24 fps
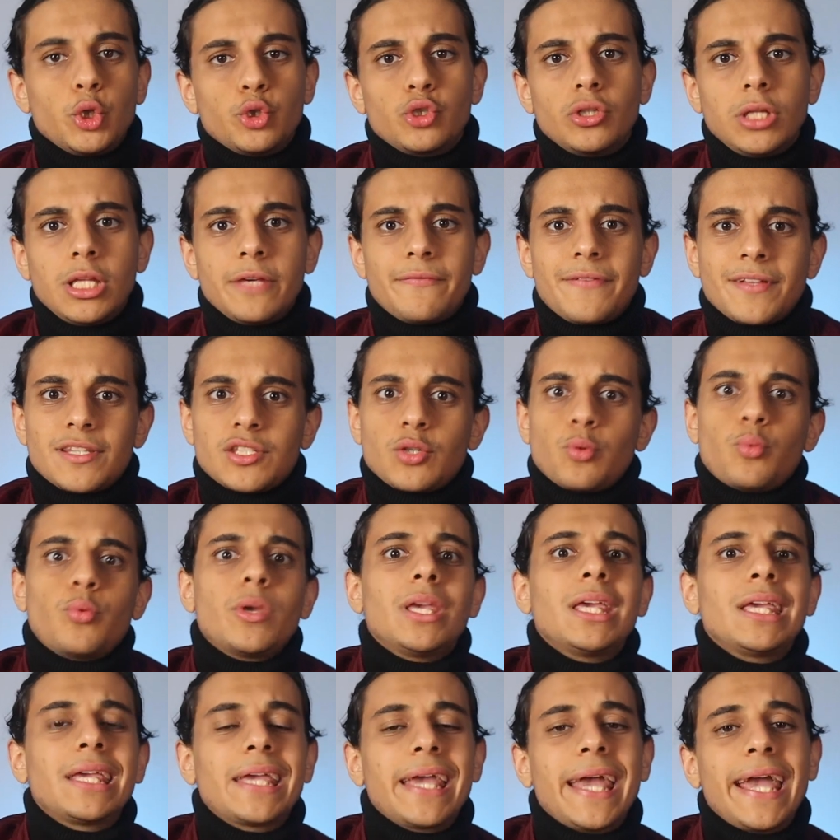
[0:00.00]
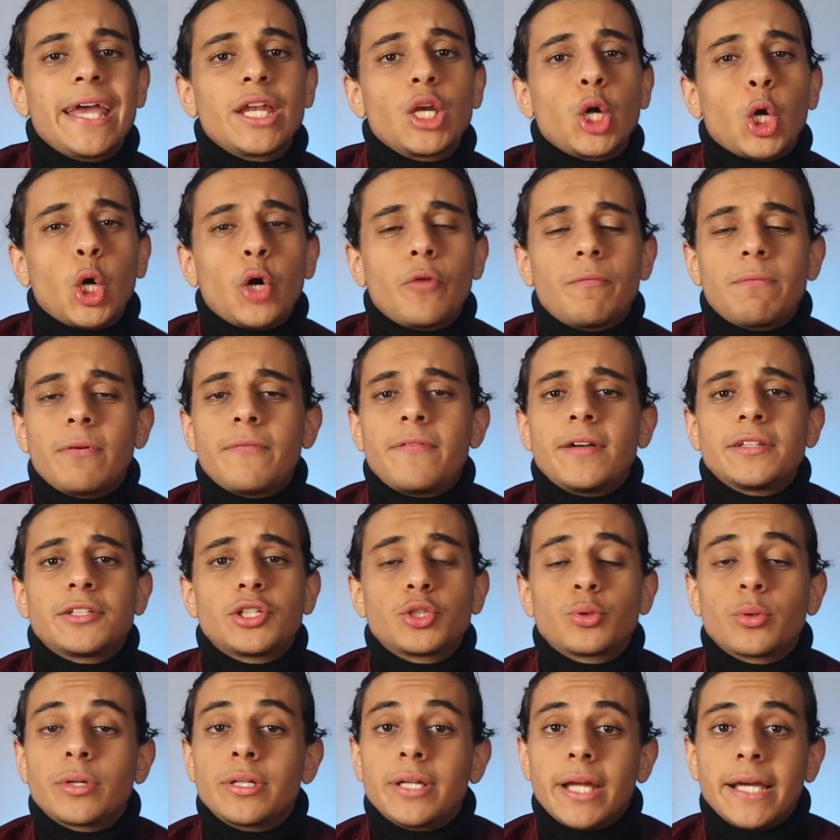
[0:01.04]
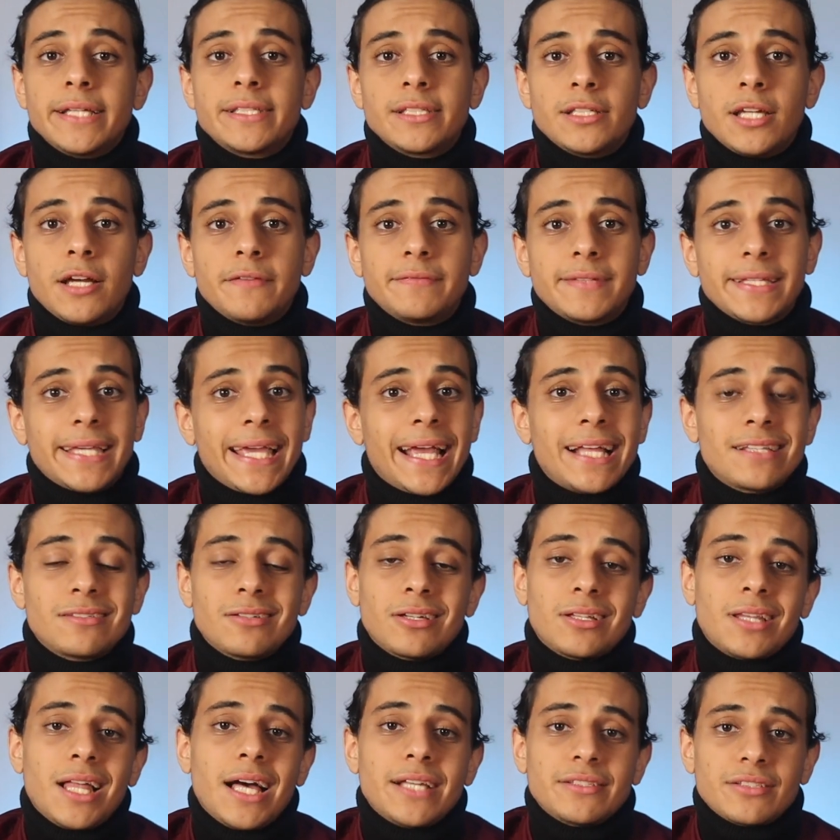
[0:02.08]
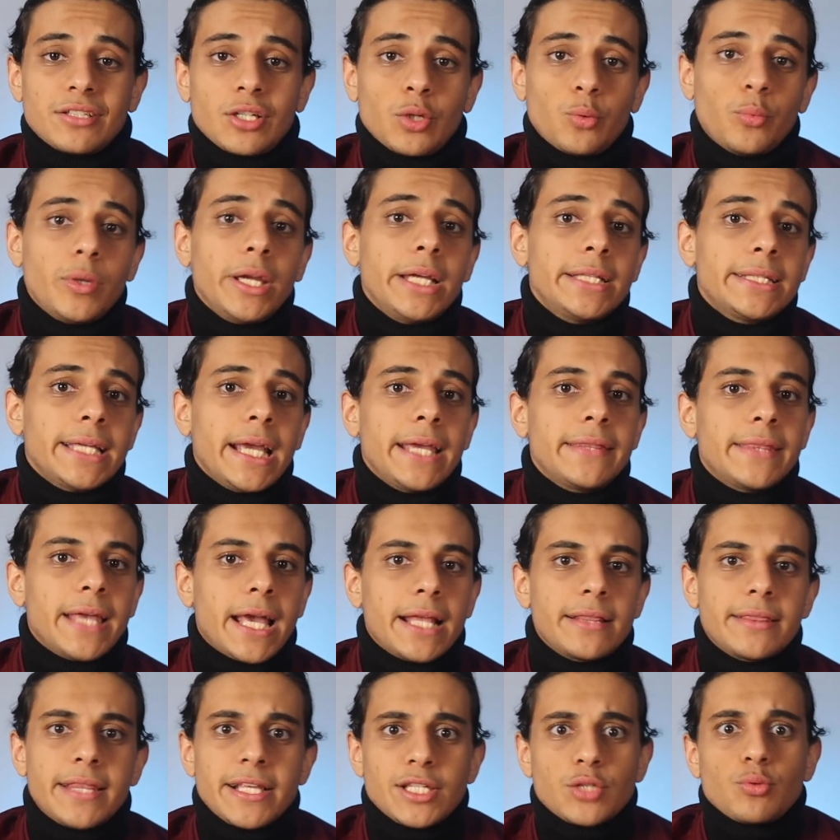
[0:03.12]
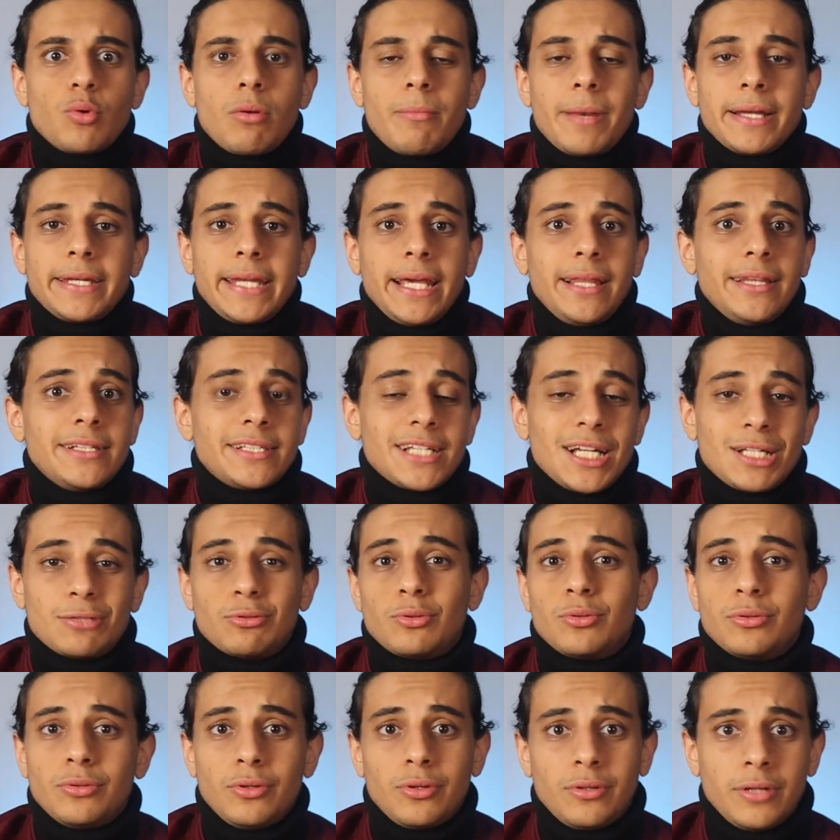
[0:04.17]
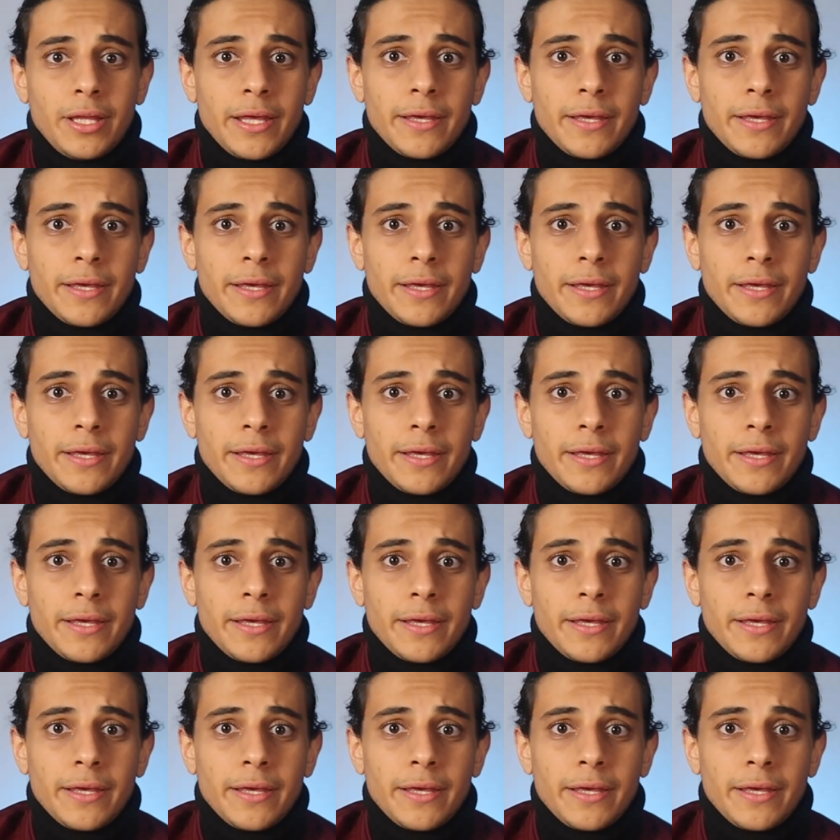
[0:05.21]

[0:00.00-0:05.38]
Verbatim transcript: Usually if it's a weekend or if professors were nice enough to cancel class on a weekday, then this is what my daily schedule would look